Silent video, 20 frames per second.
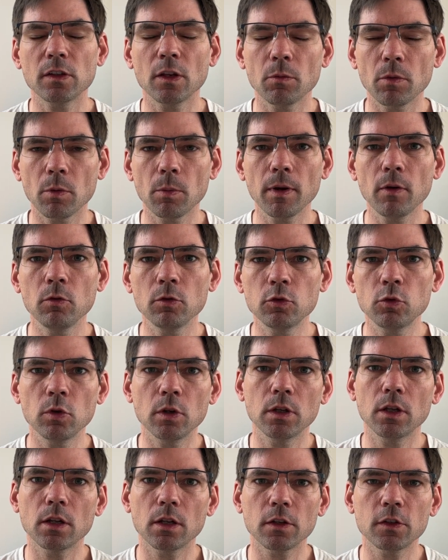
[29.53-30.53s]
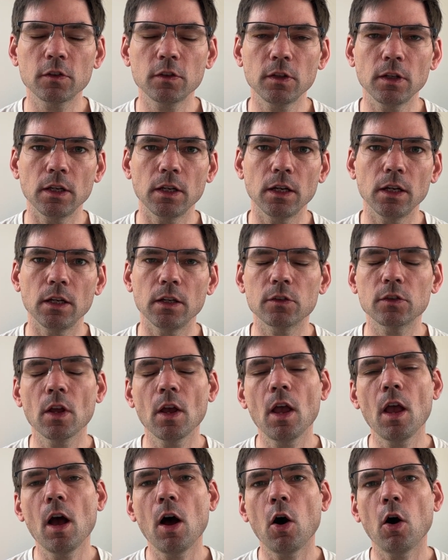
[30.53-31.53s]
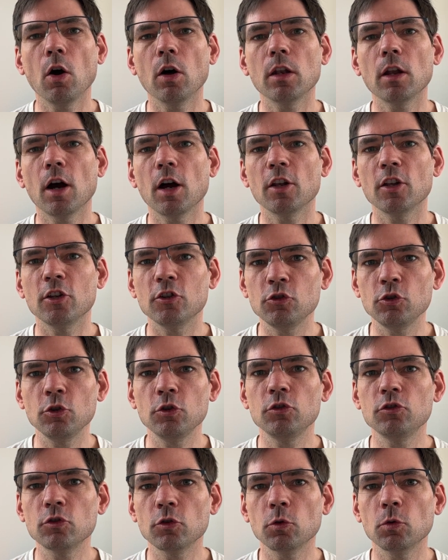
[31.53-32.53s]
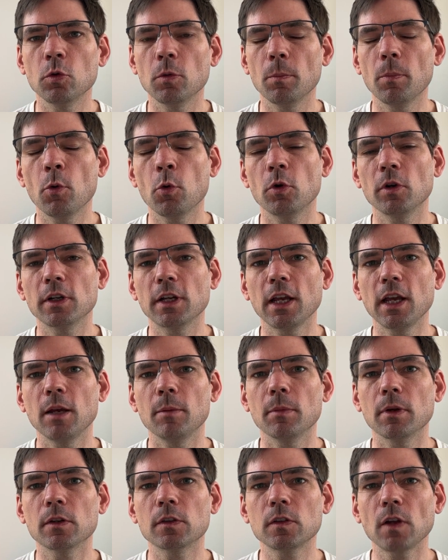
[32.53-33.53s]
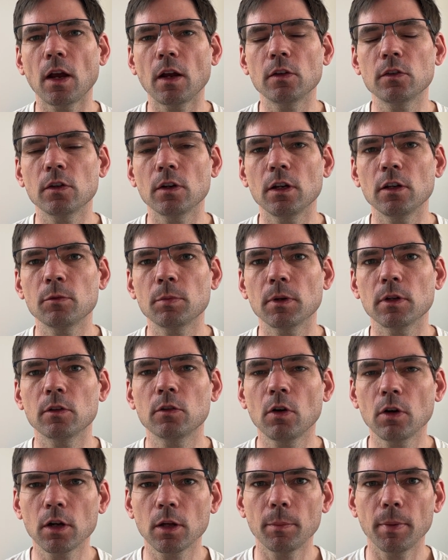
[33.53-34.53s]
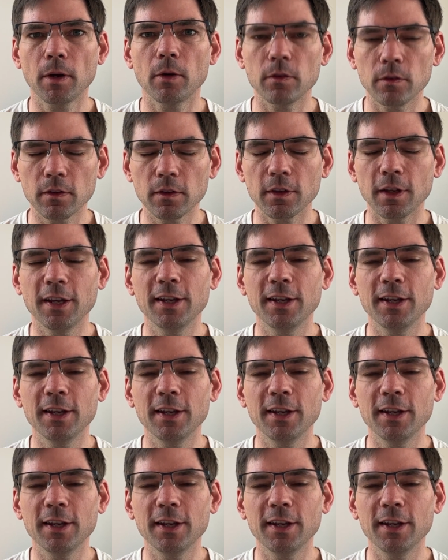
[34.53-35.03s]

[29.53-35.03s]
Now, we will do another series on unusual board game accessories, but we'll talk about